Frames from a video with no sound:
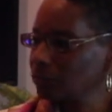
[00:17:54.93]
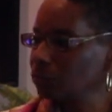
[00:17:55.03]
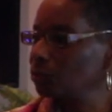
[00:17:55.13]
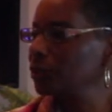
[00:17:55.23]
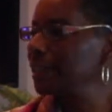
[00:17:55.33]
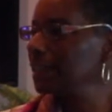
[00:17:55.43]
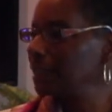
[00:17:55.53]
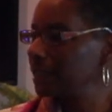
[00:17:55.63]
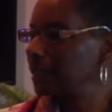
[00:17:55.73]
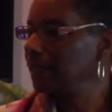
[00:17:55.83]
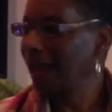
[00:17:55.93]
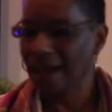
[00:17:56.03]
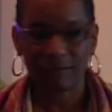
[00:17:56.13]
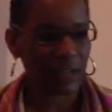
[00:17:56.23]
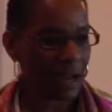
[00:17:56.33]
Really
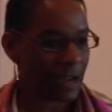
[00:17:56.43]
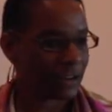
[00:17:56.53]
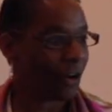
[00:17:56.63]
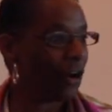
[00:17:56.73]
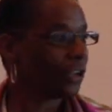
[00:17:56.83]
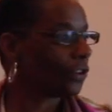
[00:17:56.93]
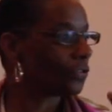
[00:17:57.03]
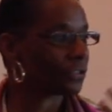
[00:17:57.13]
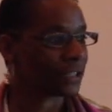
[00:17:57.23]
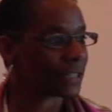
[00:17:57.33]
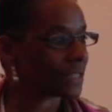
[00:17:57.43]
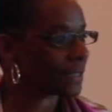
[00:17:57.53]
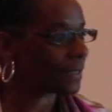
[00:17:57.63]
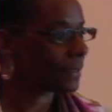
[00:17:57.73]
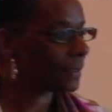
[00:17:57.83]
have God all over
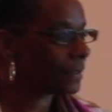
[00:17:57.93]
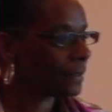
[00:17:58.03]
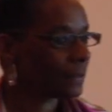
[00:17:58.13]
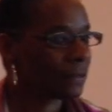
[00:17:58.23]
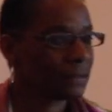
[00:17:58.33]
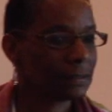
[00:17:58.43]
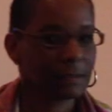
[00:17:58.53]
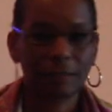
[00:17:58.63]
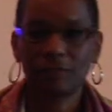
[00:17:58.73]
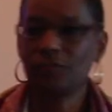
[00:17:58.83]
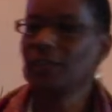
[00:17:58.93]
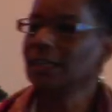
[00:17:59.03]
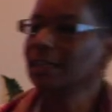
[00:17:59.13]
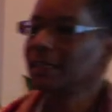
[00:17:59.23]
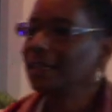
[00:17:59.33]
us.
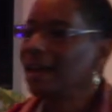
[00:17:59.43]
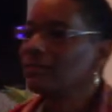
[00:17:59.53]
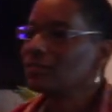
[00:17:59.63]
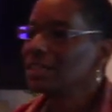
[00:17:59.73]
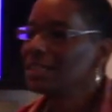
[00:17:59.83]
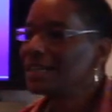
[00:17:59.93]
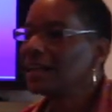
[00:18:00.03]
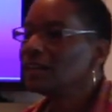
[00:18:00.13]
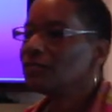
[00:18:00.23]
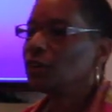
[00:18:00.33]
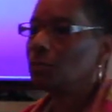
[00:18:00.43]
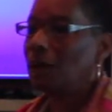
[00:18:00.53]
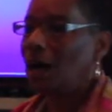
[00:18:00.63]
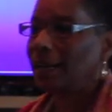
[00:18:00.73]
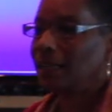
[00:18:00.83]
Feel it in every cell of your
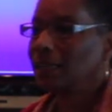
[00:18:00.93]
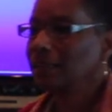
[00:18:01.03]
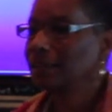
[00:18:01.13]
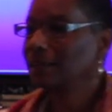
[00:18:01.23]
body.